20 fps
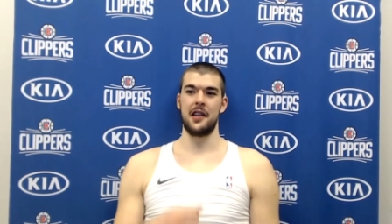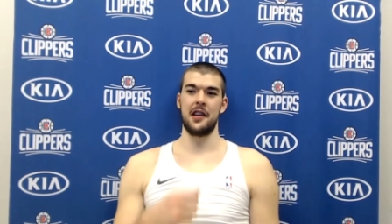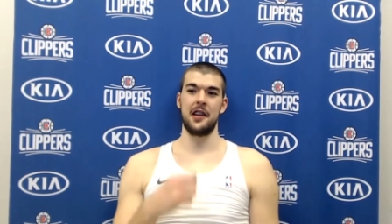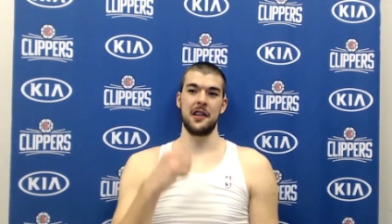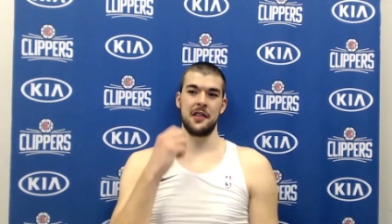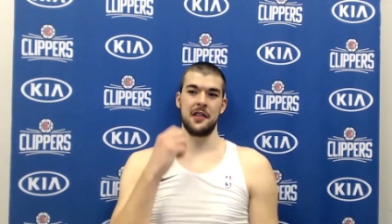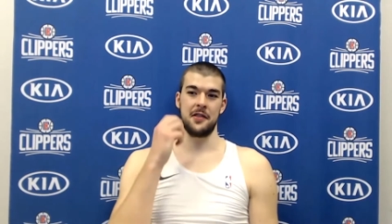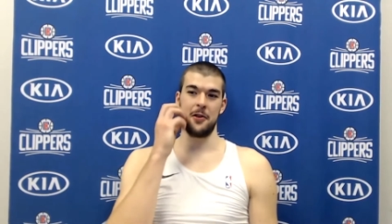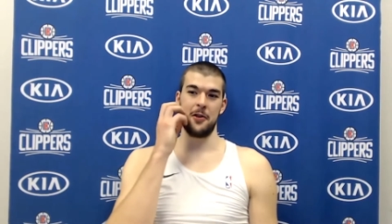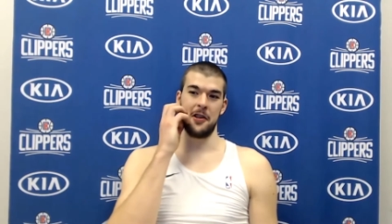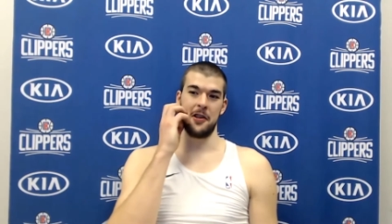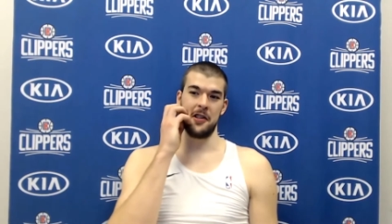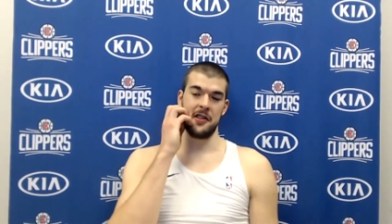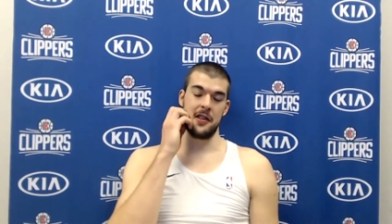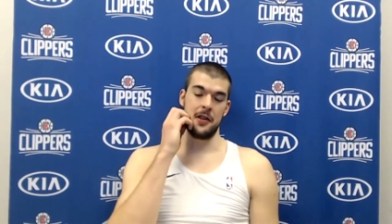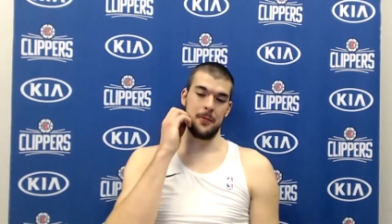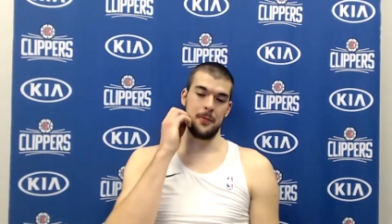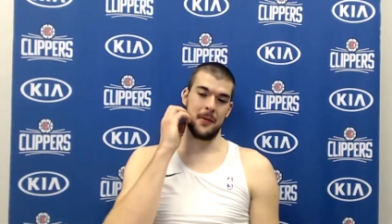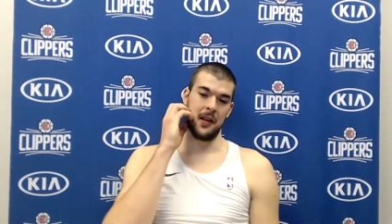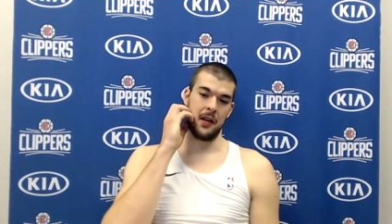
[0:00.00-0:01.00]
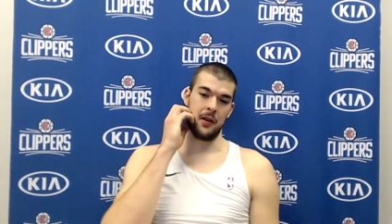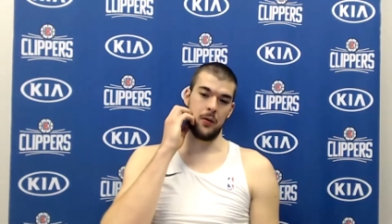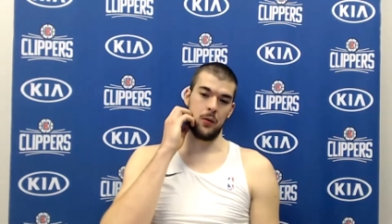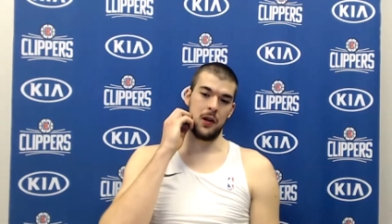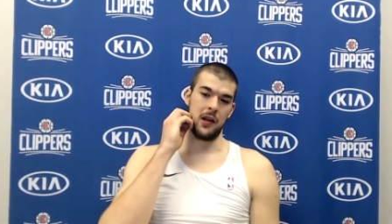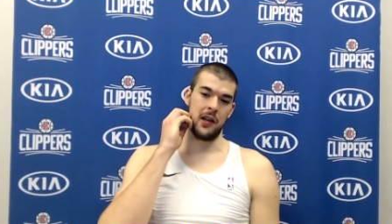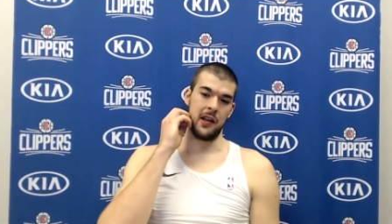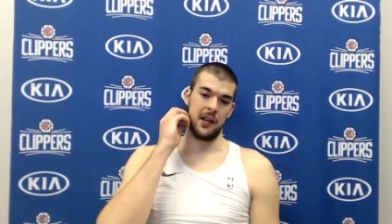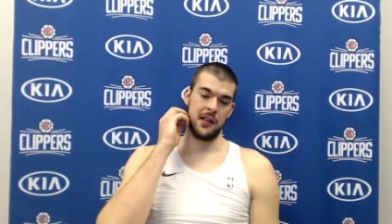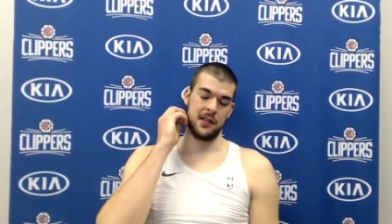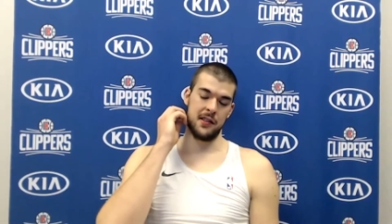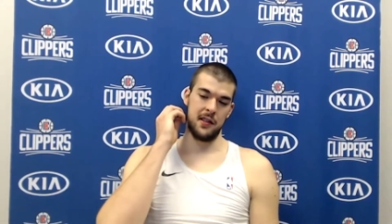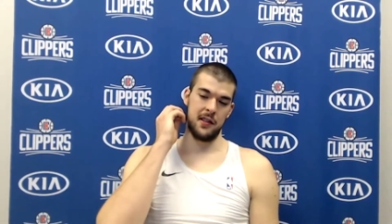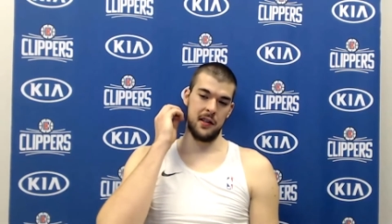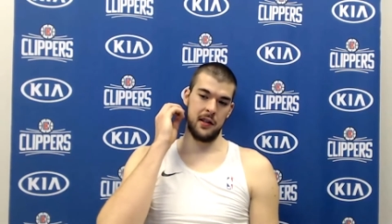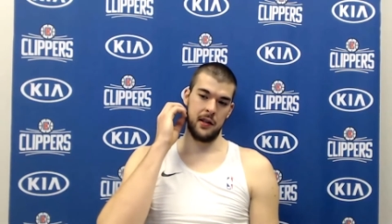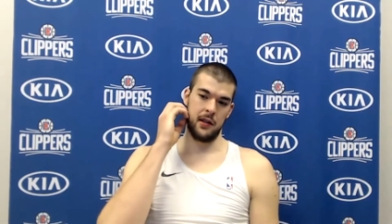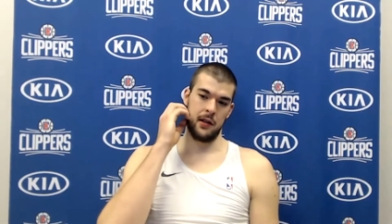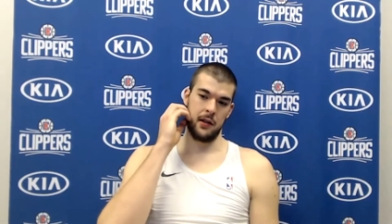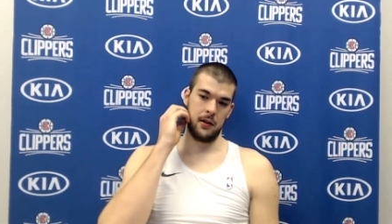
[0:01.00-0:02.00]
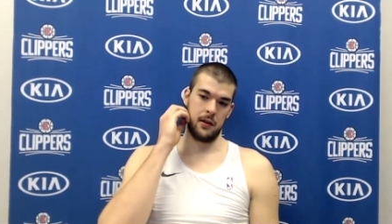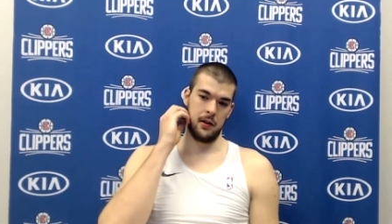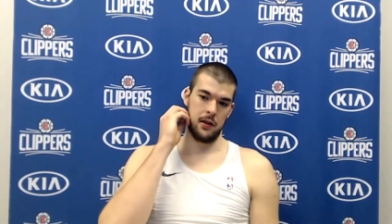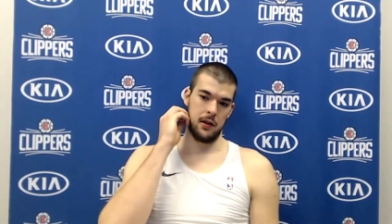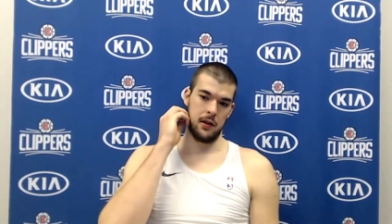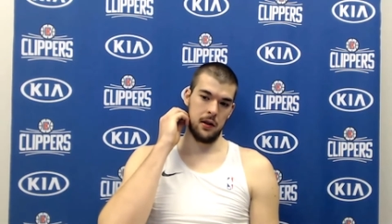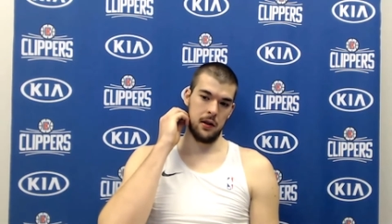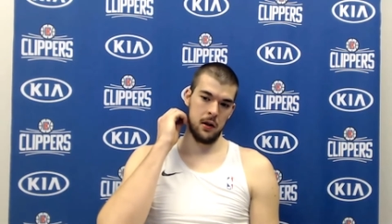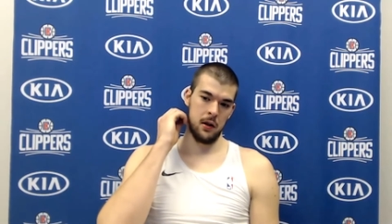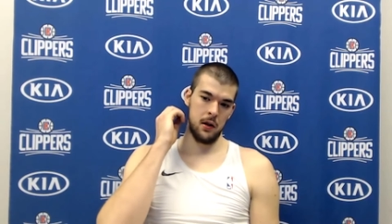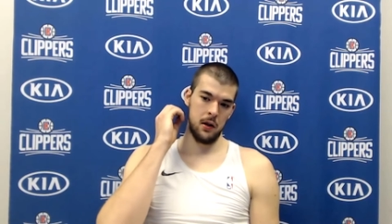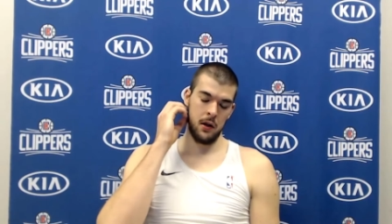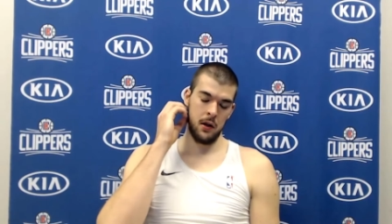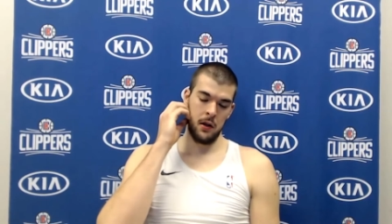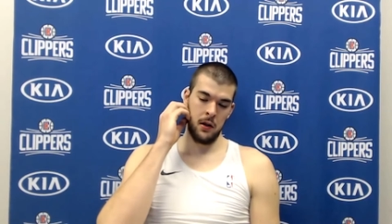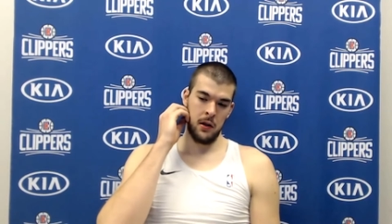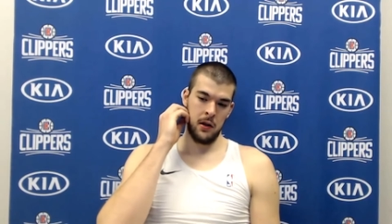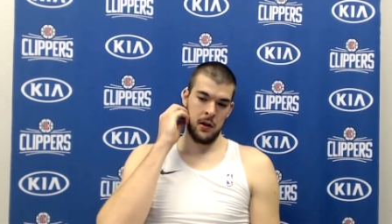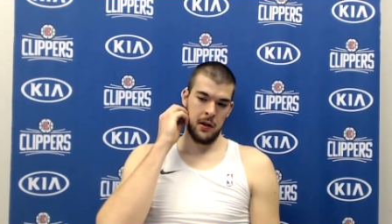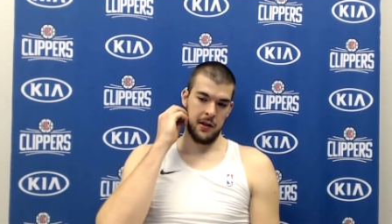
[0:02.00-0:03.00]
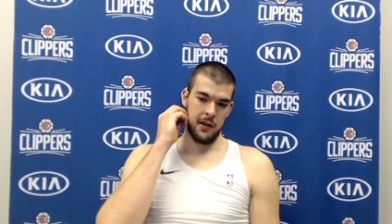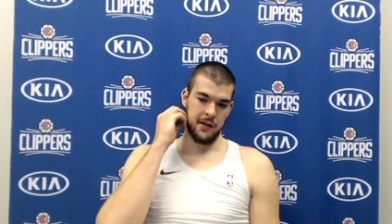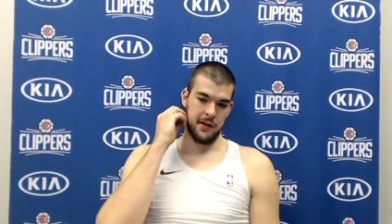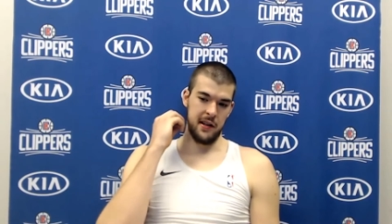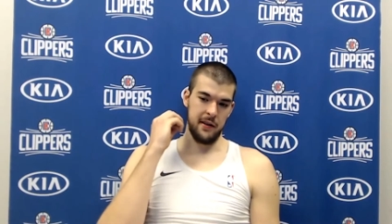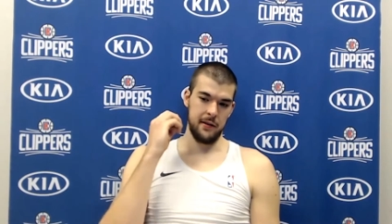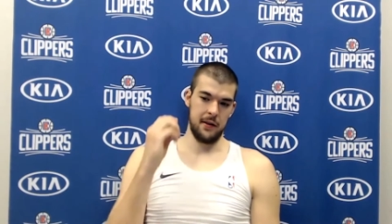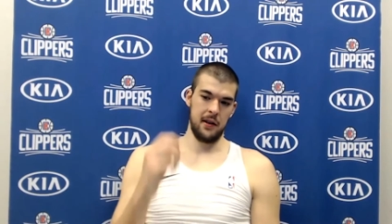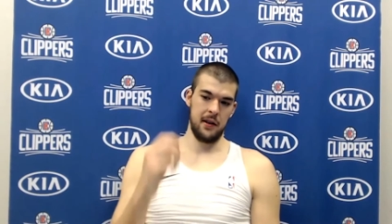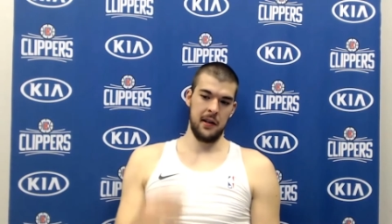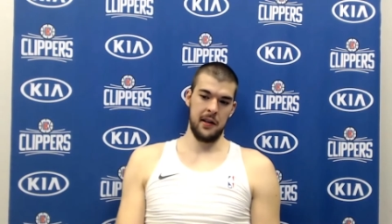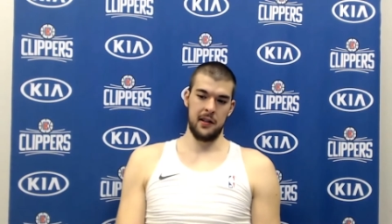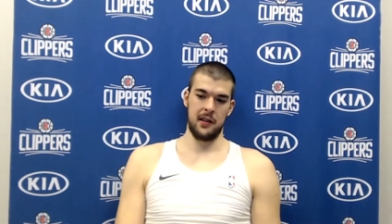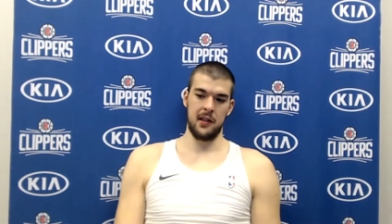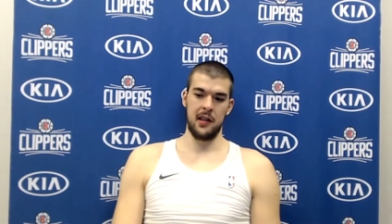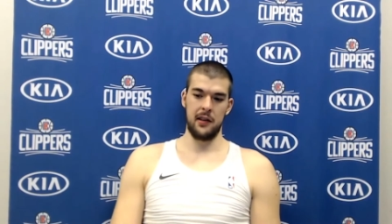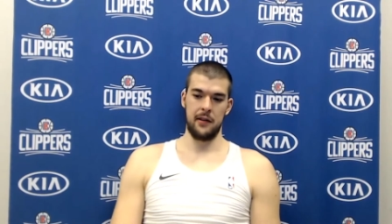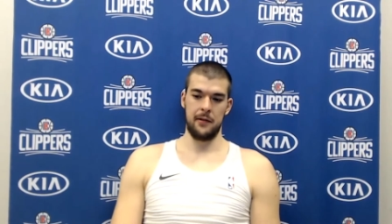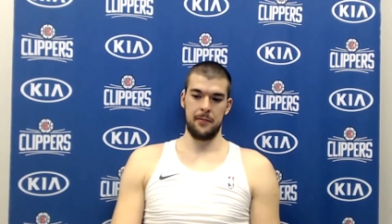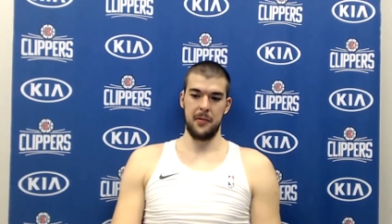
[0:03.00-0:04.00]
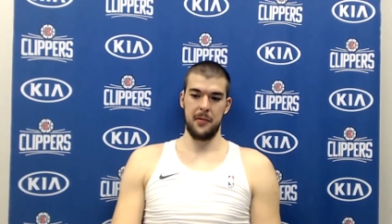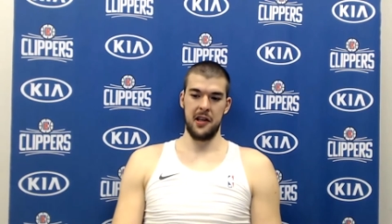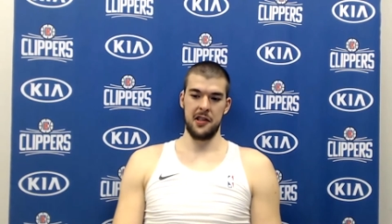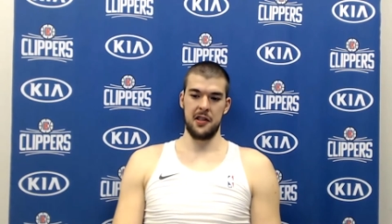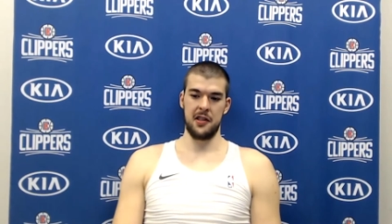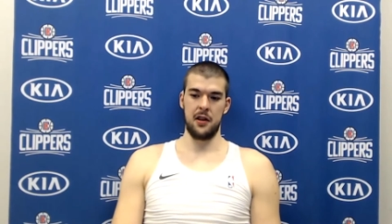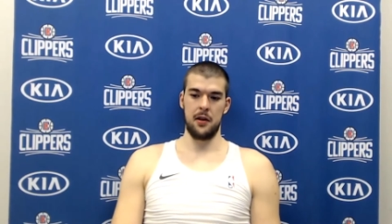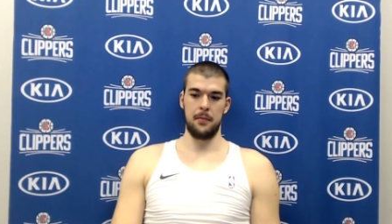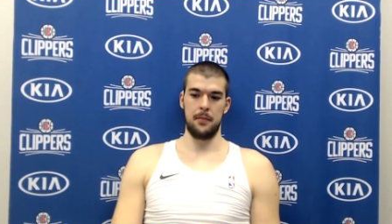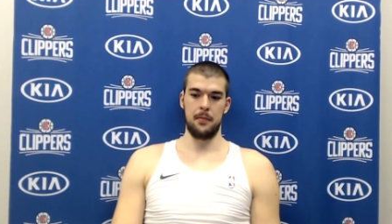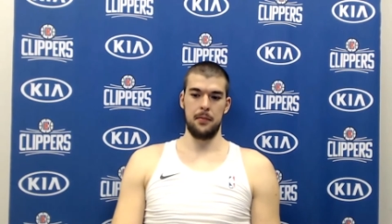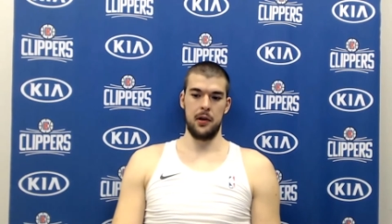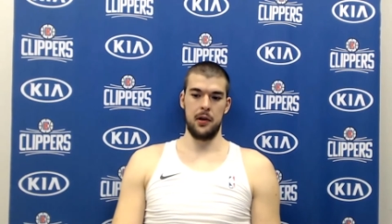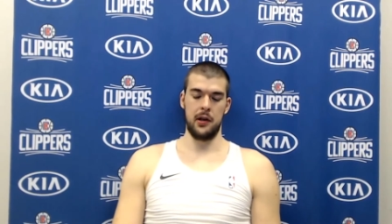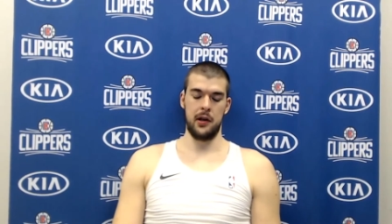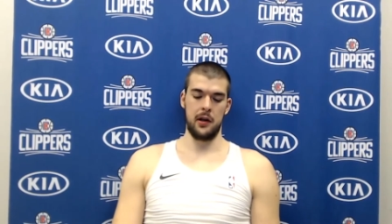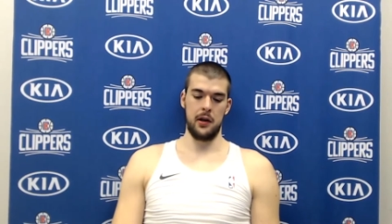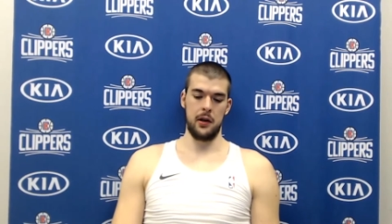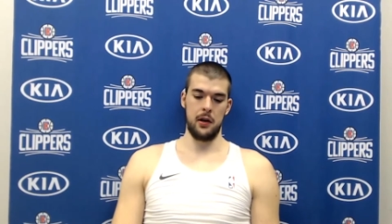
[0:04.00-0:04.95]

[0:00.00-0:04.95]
score in so many ways, and it's definitely a tough matchup. But